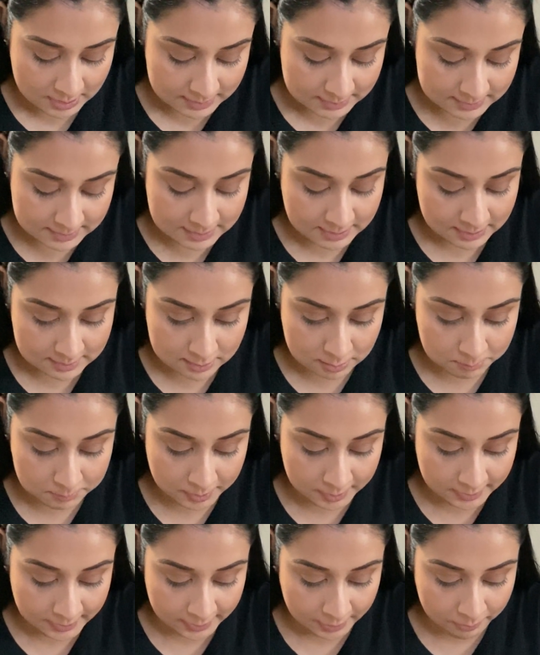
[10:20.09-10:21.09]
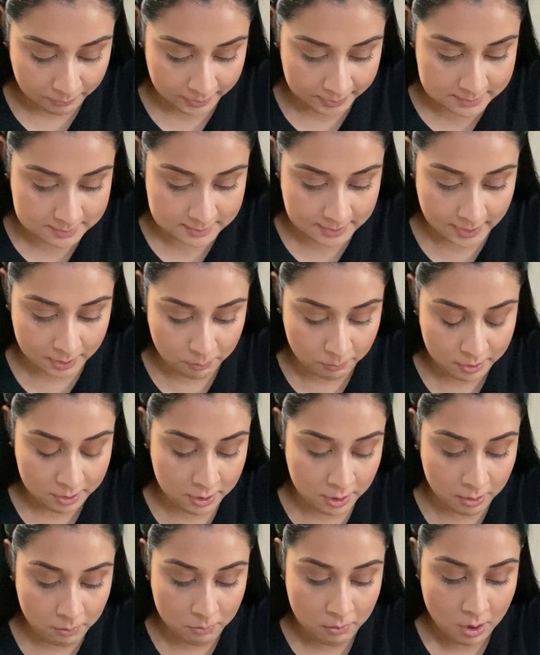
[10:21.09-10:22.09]
It's not something that you need to take with
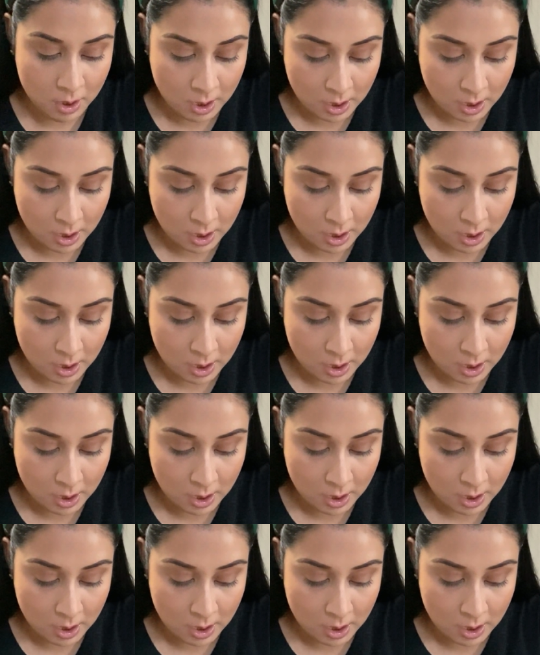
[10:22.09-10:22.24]
you.